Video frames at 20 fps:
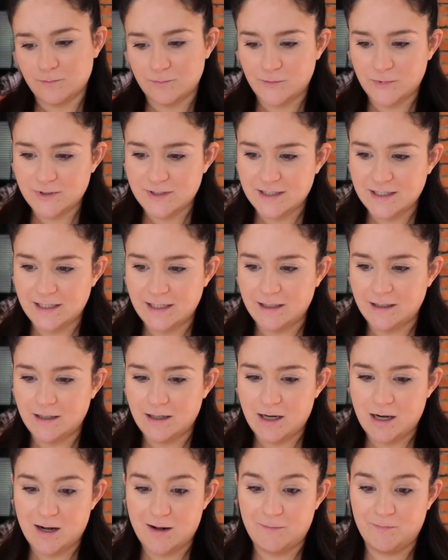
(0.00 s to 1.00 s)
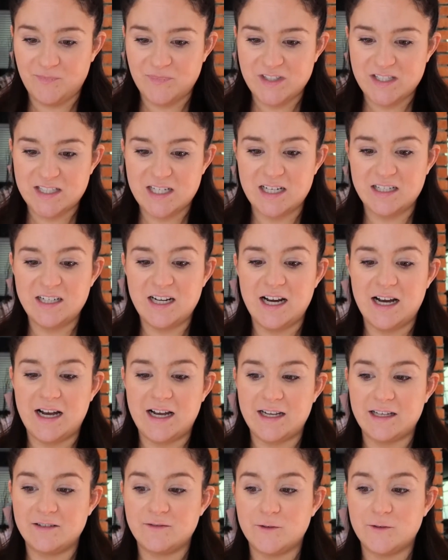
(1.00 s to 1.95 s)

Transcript: We'll see. It's kind of high.